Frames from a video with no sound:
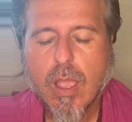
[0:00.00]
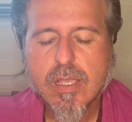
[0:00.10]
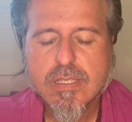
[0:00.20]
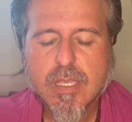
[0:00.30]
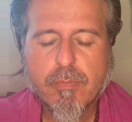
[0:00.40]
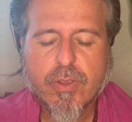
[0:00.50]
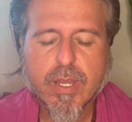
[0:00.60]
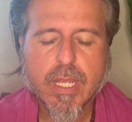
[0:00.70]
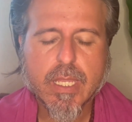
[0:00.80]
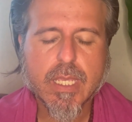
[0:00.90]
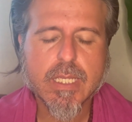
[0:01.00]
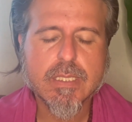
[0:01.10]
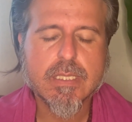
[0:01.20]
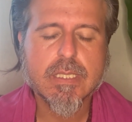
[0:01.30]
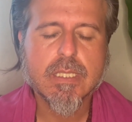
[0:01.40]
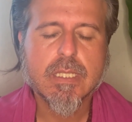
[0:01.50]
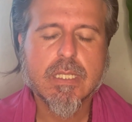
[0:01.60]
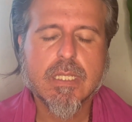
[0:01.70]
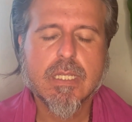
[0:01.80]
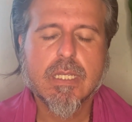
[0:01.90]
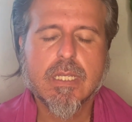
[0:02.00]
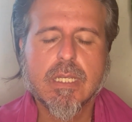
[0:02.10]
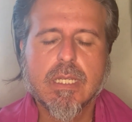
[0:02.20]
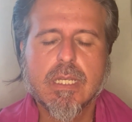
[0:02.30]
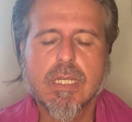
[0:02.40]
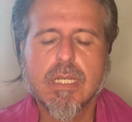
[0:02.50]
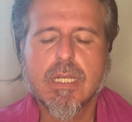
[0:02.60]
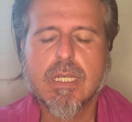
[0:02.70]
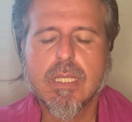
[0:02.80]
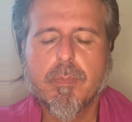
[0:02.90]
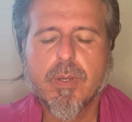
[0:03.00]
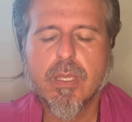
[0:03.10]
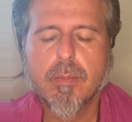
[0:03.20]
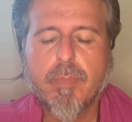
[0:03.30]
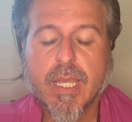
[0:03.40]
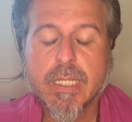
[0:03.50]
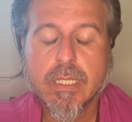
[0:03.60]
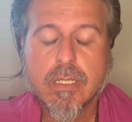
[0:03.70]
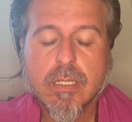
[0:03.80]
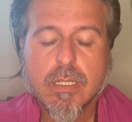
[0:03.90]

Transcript: Something that is deeply abandoned